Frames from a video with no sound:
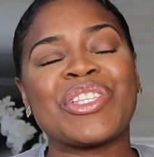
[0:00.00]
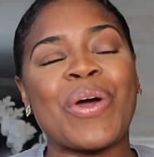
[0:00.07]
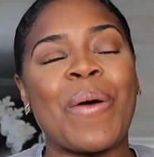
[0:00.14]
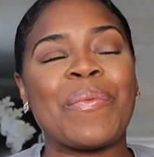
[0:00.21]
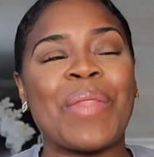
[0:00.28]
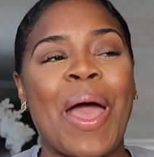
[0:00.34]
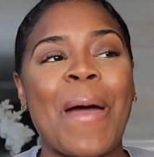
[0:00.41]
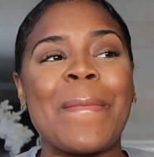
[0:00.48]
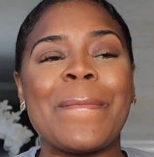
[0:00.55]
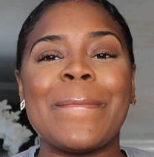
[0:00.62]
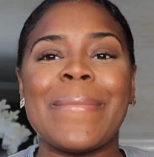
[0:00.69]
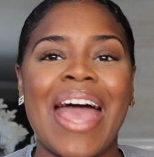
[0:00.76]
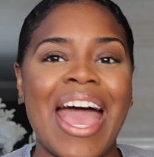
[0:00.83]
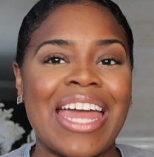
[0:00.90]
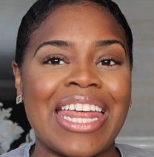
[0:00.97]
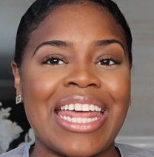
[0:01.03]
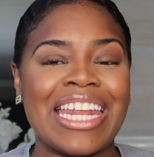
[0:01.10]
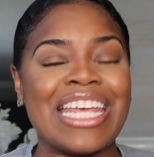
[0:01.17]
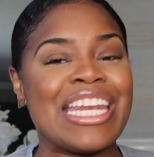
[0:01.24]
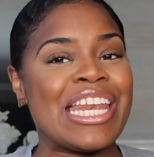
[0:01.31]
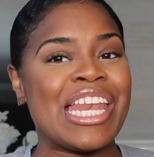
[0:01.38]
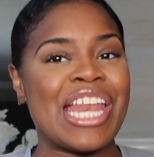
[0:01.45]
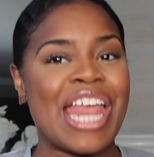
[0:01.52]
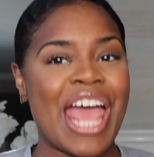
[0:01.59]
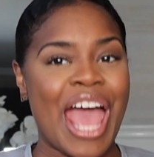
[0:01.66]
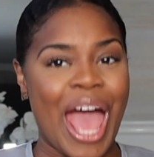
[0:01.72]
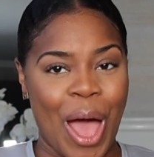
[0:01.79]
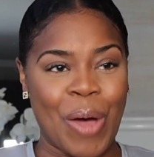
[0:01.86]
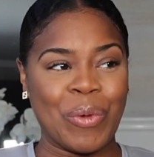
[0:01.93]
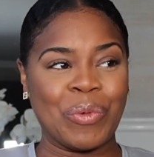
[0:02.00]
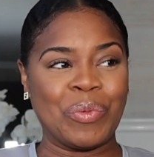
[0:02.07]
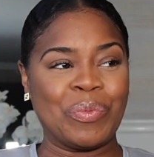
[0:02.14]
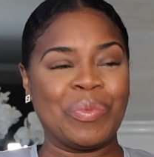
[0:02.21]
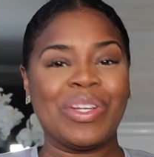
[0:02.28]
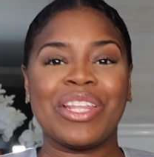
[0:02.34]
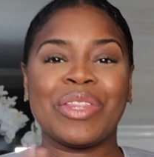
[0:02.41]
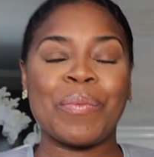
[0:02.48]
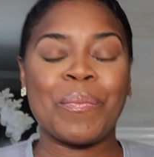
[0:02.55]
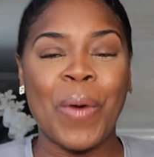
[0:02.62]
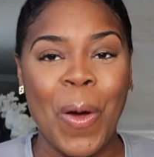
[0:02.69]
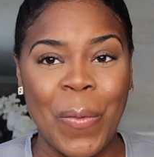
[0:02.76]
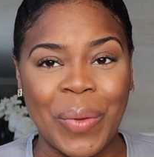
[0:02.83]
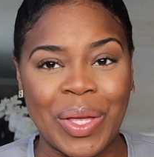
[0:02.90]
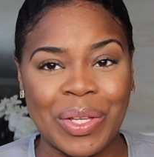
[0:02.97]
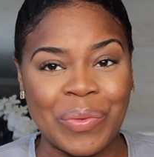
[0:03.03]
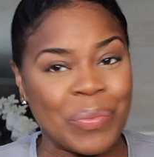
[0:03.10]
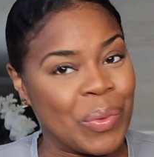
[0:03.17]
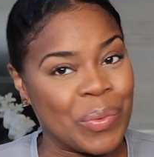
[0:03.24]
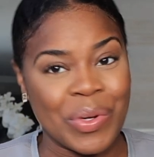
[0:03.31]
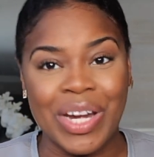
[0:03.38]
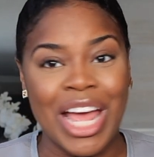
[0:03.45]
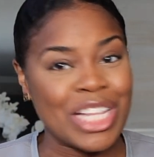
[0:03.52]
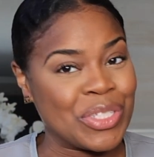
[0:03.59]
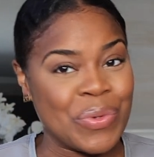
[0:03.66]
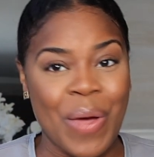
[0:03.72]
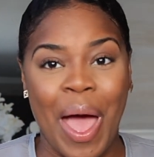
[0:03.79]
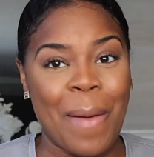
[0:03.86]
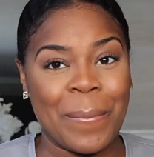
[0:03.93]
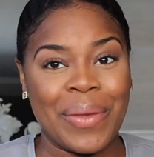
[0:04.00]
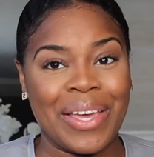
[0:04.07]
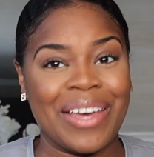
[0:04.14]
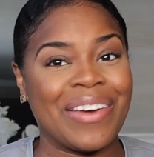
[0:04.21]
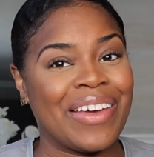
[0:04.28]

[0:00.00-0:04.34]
So I'm not mad at it now, but in the moment we were not too happy.